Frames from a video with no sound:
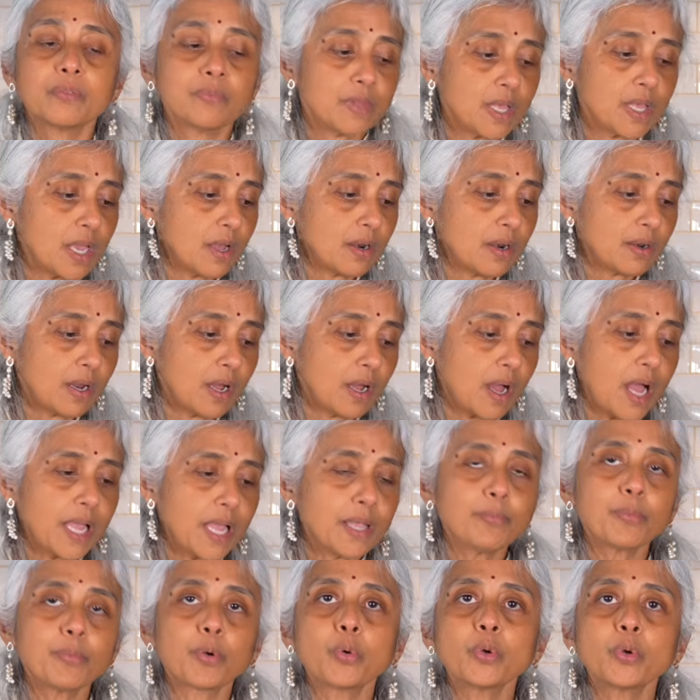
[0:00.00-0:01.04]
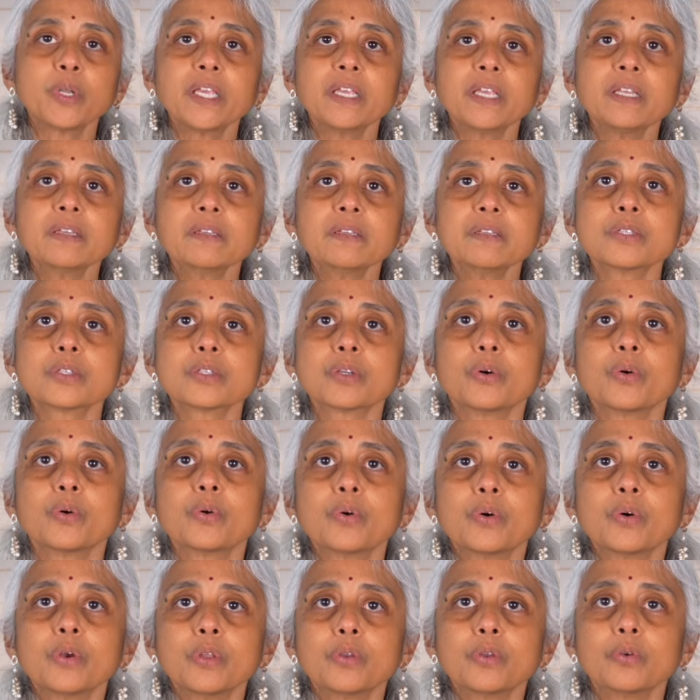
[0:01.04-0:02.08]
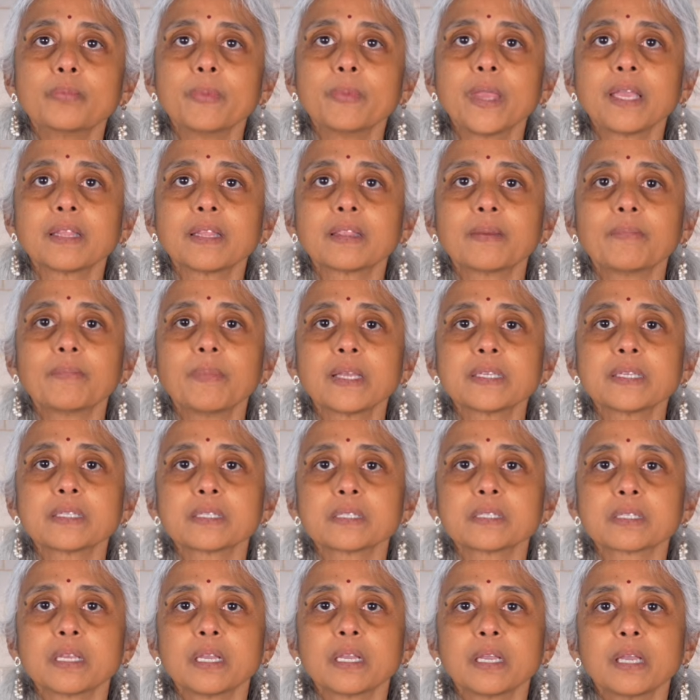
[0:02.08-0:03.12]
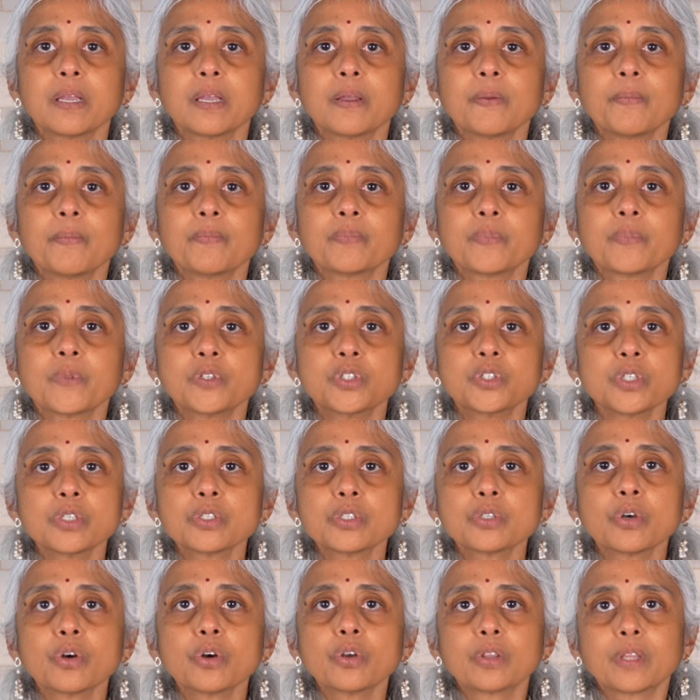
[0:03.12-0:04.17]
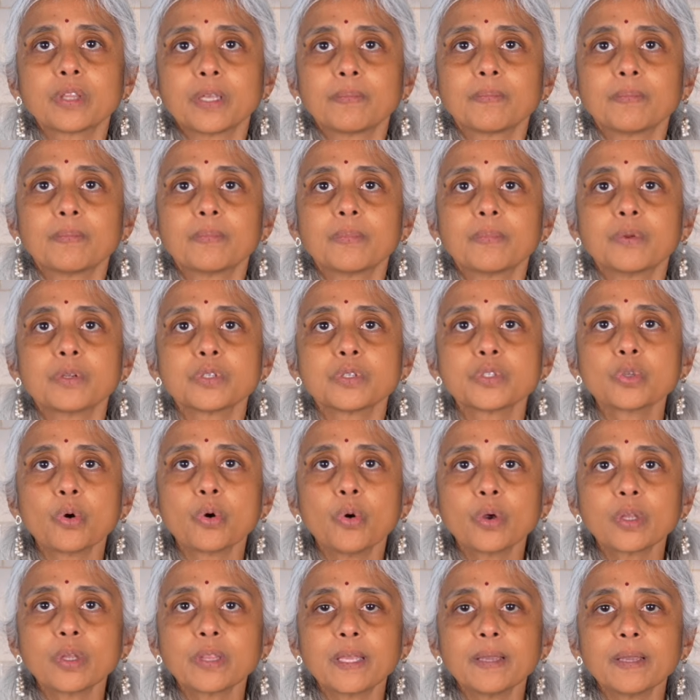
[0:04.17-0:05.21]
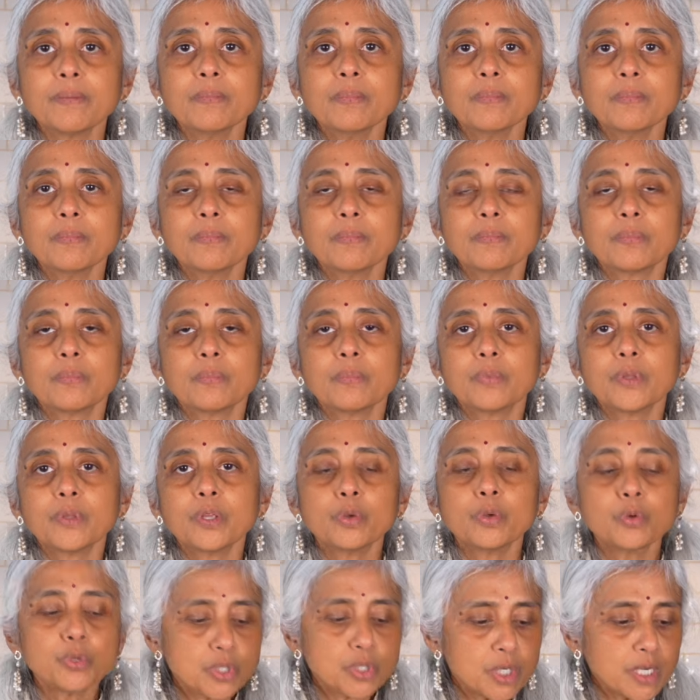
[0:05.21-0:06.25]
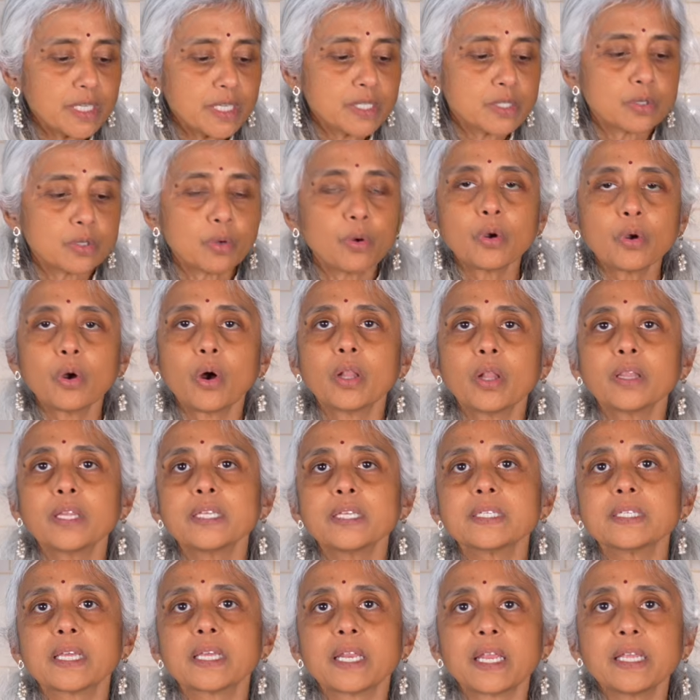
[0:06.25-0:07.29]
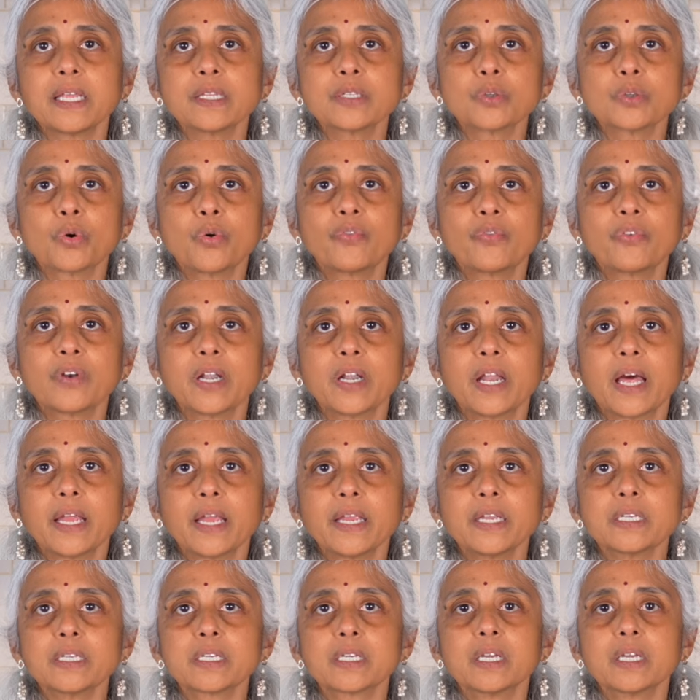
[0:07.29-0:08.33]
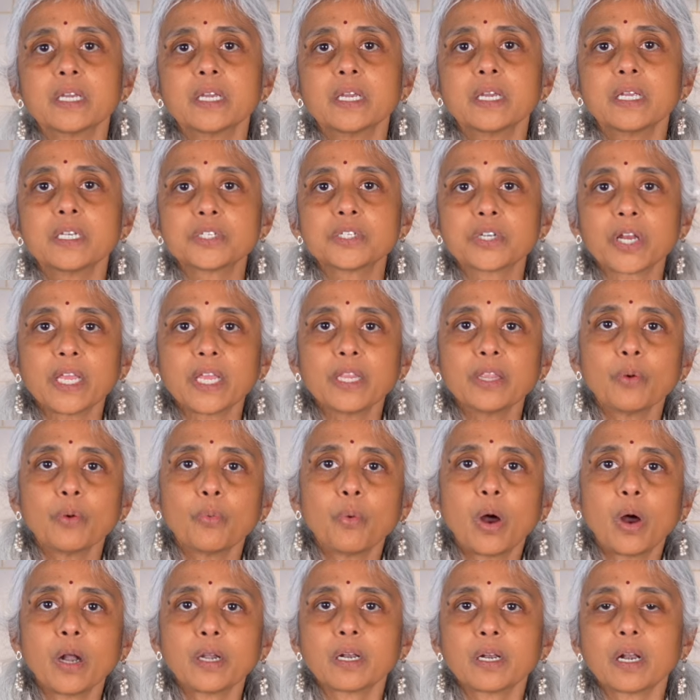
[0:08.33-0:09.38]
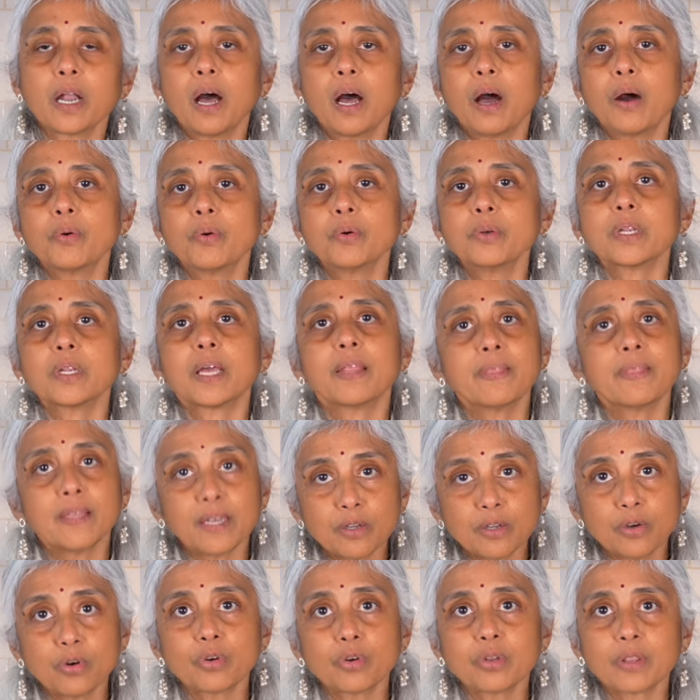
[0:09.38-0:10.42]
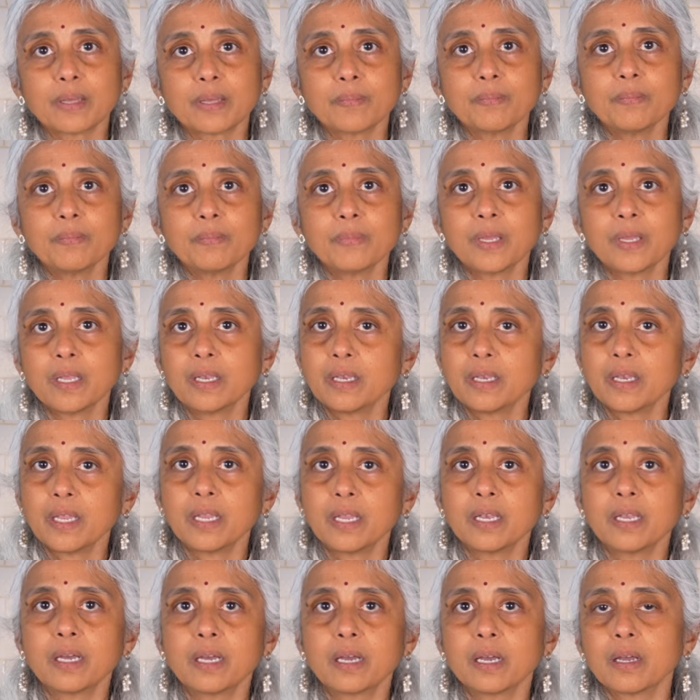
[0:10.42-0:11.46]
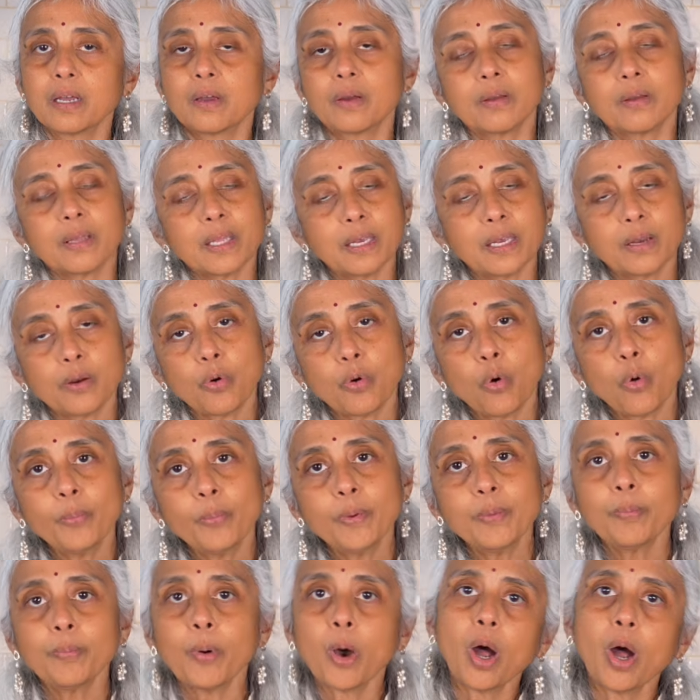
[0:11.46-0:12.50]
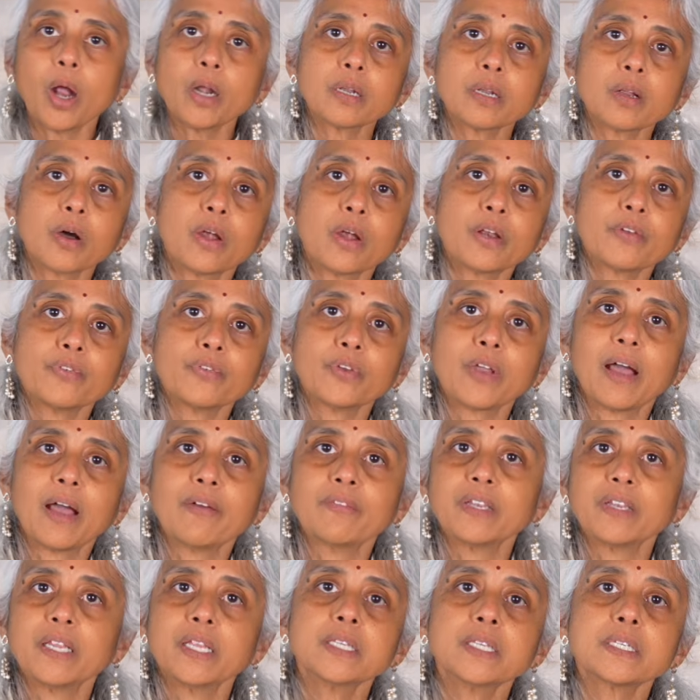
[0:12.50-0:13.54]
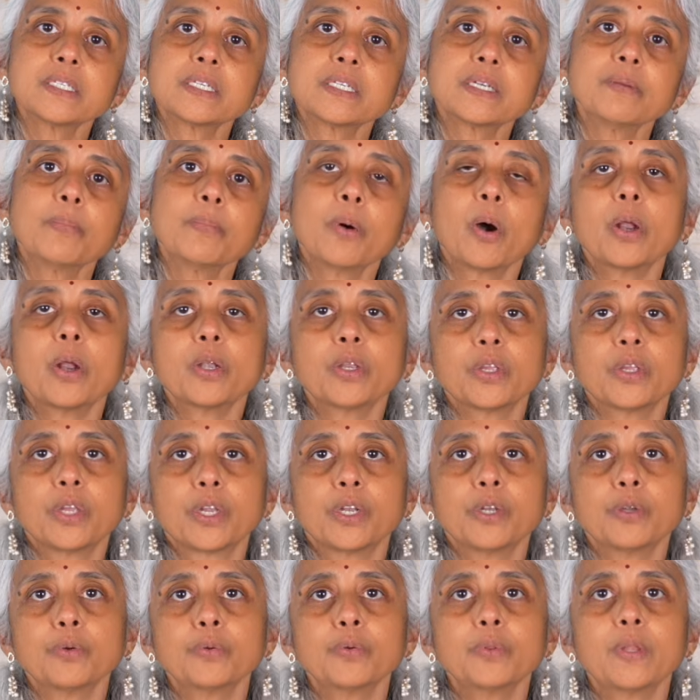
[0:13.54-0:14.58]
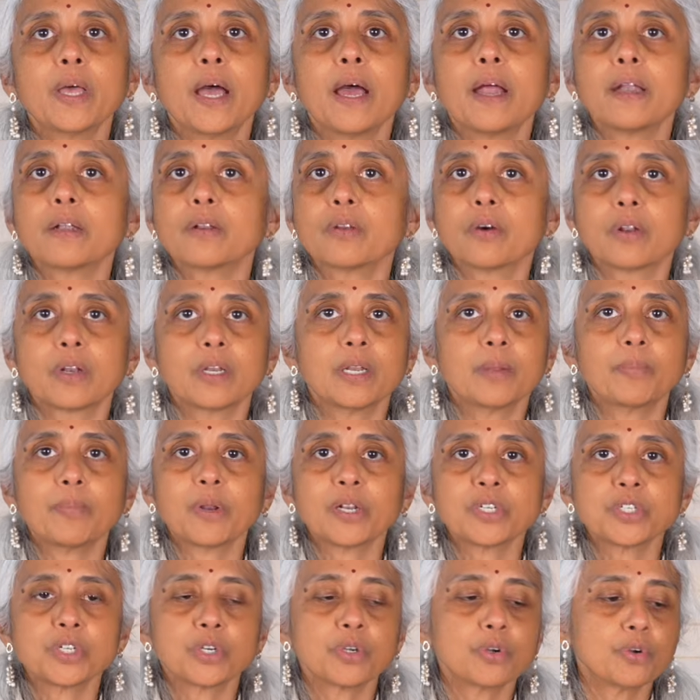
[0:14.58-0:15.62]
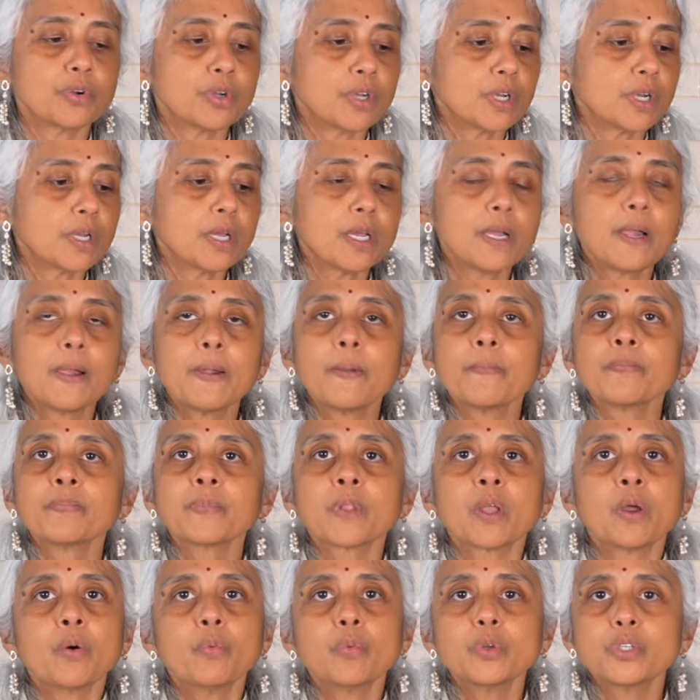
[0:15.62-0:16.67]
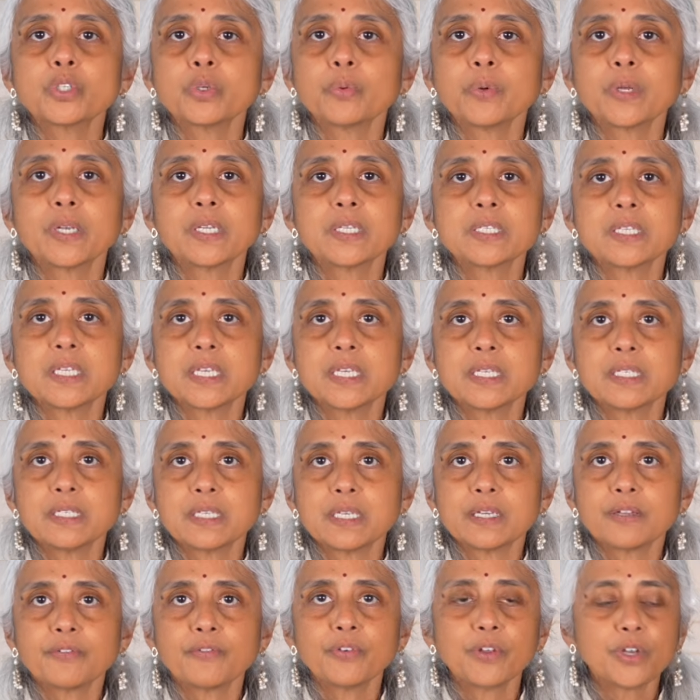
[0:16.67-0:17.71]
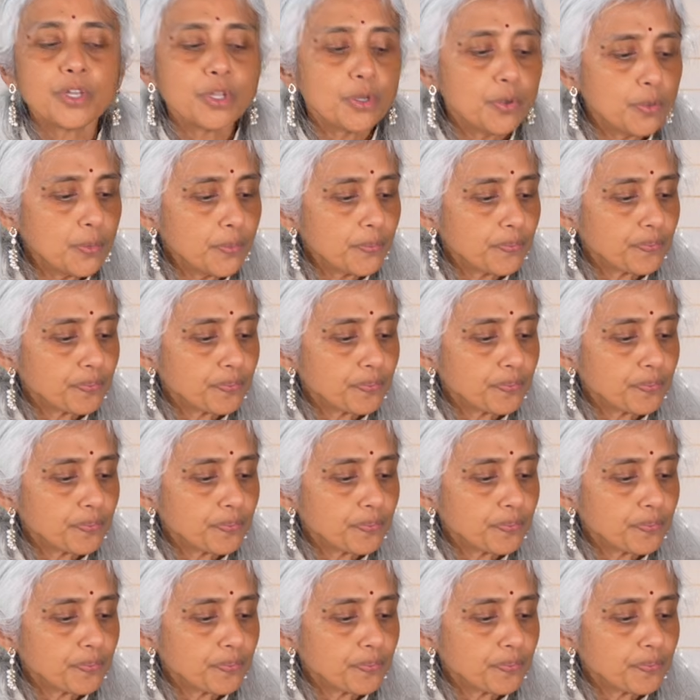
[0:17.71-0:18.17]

they are high protein, so you make them as, just cook them, soak them. We usually soak all these grains overnight, drain the water out, and then cook them in an open pot, or if you have an instant pot, you can do that, or in a pressure cooker, whichever is easier for you.